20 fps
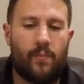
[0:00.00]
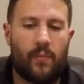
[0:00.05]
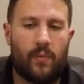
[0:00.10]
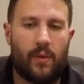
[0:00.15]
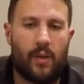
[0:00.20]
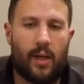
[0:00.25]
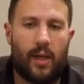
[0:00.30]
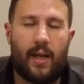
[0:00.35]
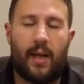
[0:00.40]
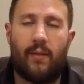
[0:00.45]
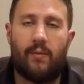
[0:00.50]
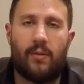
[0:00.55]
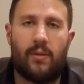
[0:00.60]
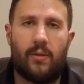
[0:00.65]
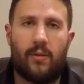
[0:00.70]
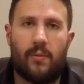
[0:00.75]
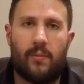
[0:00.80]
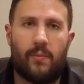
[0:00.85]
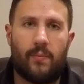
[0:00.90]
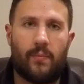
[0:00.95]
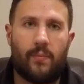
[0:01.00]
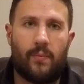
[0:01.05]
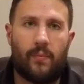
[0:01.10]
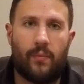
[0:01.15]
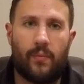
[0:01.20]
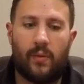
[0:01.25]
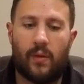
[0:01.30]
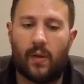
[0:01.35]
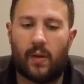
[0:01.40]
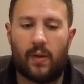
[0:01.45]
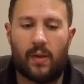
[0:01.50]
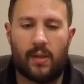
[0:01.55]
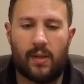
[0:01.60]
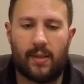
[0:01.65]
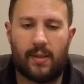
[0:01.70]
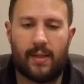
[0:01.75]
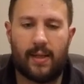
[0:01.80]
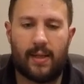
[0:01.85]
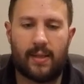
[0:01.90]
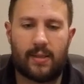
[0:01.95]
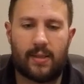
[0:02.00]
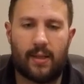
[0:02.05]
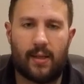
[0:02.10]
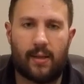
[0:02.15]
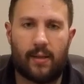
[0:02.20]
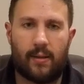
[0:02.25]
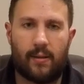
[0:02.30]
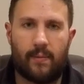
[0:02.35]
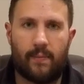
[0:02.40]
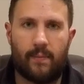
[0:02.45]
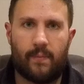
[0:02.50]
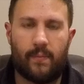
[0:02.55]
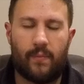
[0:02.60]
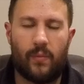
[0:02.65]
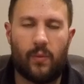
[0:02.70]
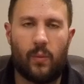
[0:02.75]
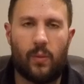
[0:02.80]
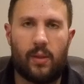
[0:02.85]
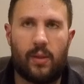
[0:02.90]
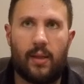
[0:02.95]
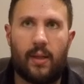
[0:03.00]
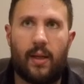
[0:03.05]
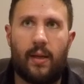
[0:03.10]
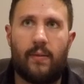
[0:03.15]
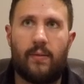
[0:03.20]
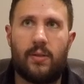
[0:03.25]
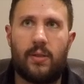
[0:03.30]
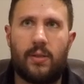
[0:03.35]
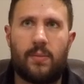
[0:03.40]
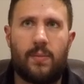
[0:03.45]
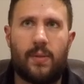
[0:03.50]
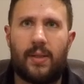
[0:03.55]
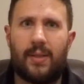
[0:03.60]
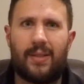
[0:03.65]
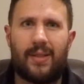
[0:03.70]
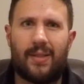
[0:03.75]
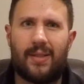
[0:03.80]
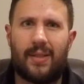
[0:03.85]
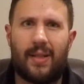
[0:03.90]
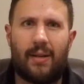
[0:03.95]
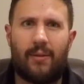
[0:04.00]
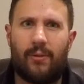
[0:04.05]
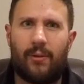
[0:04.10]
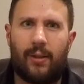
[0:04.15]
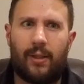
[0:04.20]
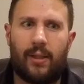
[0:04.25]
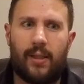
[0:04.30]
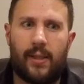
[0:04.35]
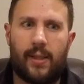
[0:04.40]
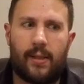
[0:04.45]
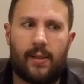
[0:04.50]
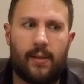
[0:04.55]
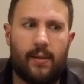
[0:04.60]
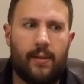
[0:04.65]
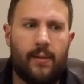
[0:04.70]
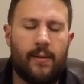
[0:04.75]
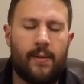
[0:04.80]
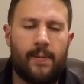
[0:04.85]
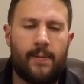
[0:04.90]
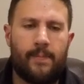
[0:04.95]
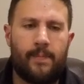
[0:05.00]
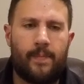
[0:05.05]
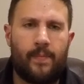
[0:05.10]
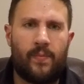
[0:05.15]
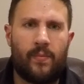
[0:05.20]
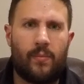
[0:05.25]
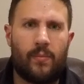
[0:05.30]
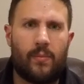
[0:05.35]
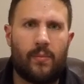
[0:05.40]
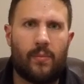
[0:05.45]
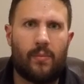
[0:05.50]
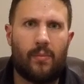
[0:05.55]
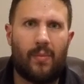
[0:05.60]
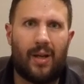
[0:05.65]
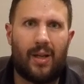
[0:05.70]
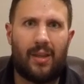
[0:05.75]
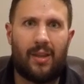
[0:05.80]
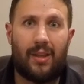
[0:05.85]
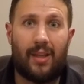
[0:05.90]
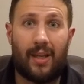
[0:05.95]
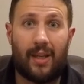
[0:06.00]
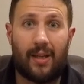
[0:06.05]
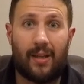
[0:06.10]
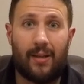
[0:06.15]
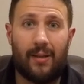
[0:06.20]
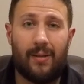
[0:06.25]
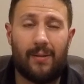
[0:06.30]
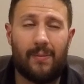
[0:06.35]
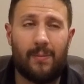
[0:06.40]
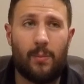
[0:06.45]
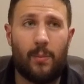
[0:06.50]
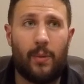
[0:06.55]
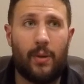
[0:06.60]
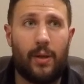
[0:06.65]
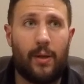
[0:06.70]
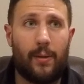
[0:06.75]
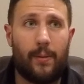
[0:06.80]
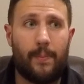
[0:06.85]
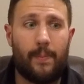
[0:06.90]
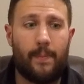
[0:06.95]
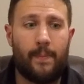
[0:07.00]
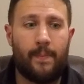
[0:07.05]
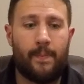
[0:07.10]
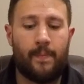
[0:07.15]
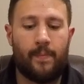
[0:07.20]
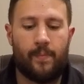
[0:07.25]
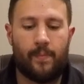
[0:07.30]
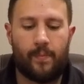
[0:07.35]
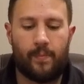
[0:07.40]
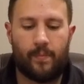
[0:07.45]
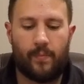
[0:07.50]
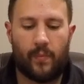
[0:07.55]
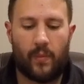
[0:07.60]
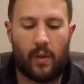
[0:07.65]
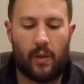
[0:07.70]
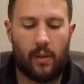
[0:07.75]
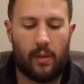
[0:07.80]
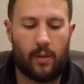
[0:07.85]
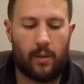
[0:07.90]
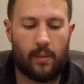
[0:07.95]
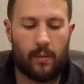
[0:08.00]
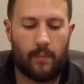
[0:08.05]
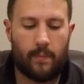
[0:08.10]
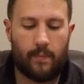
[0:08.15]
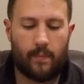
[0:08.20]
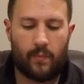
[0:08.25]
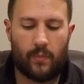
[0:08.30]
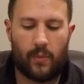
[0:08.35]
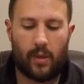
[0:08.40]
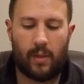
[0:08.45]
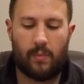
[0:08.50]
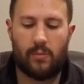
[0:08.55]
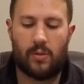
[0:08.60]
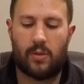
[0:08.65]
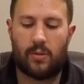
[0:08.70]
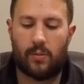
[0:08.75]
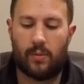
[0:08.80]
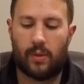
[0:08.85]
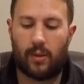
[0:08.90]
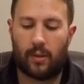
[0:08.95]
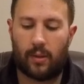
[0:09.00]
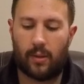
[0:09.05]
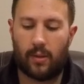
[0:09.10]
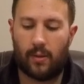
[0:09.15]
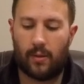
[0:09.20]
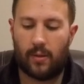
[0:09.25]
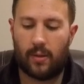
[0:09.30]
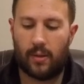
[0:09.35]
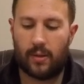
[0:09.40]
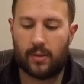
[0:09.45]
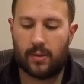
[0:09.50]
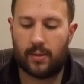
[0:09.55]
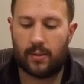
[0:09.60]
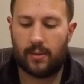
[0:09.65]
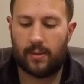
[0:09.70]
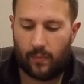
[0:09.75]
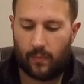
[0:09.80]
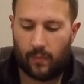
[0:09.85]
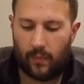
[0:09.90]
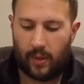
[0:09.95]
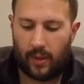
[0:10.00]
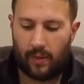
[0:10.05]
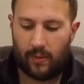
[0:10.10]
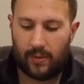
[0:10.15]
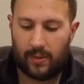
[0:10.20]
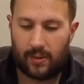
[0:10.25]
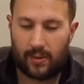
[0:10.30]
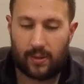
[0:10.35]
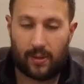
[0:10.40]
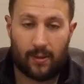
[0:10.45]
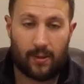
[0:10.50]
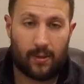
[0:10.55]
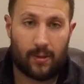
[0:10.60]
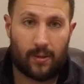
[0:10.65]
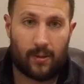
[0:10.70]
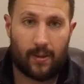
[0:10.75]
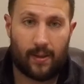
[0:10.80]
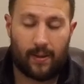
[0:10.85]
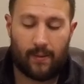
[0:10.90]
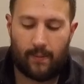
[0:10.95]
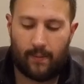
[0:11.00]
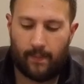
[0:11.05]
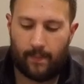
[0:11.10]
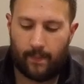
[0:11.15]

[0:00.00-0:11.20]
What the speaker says: I haven't done any testing with knives just because that's not really like my thing, but I'm just really curious how this is going to turn out.